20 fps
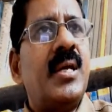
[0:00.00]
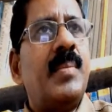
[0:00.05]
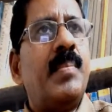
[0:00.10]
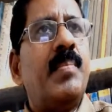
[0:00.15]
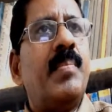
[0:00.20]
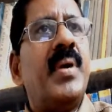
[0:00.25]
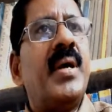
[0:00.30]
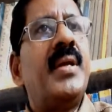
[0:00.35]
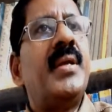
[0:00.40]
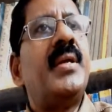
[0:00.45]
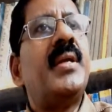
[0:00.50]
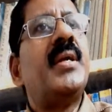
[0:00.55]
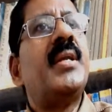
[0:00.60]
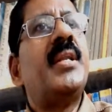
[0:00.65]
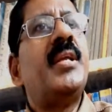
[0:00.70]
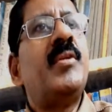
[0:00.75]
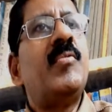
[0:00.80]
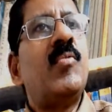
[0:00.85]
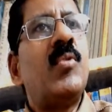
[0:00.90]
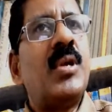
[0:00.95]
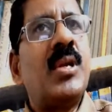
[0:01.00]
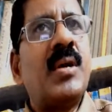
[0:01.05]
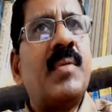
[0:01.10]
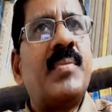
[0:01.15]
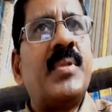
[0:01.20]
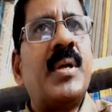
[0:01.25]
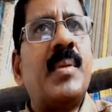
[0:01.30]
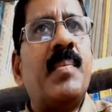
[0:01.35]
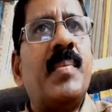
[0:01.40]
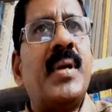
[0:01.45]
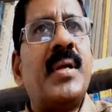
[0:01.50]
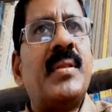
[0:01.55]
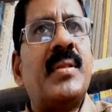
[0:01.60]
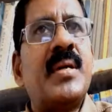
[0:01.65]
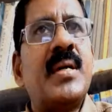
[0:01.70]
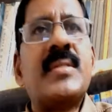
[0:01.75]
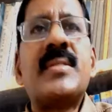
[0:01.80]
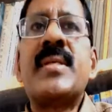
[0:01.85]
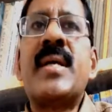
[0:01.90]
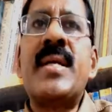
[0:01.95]
by any one of the
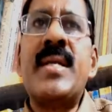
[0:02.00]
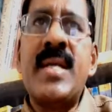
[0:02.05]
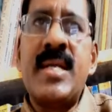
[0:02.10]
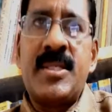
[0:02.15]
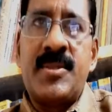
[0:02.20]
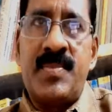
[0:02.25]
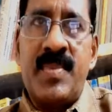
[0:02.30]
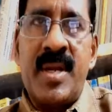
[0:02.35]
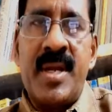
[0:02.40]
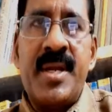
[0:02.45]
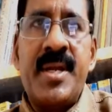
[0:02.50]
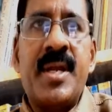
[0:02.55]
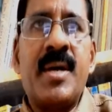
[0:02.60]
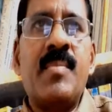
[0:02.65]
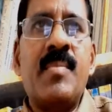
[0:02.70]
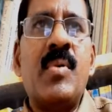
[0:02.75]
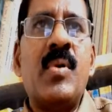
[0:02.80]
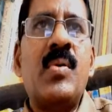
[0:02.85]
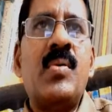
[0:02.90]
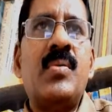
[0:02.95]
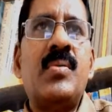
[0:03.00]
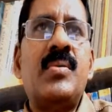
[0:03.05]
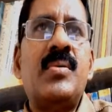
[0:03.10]
methods I explained above,